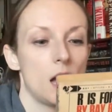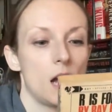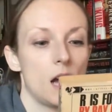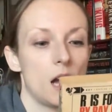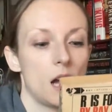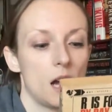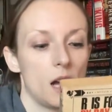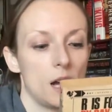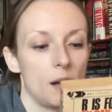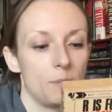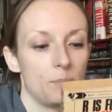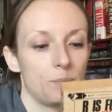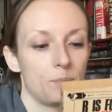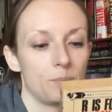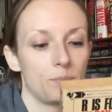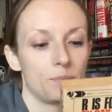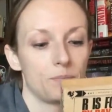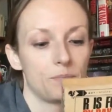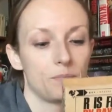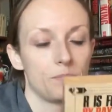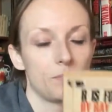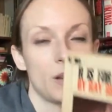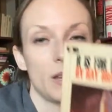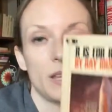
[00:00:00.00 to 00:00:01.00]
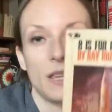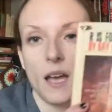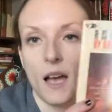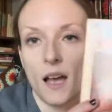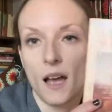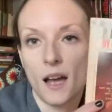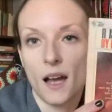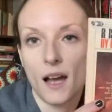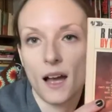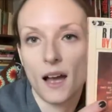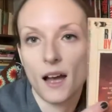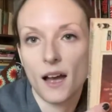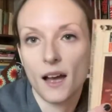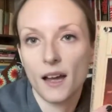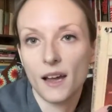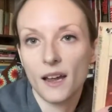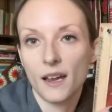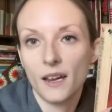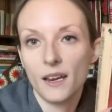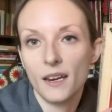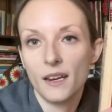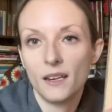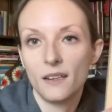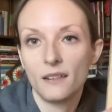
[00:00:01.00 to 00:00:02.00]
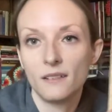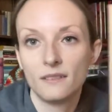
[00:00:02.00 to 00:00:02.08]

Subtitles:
But yeah, I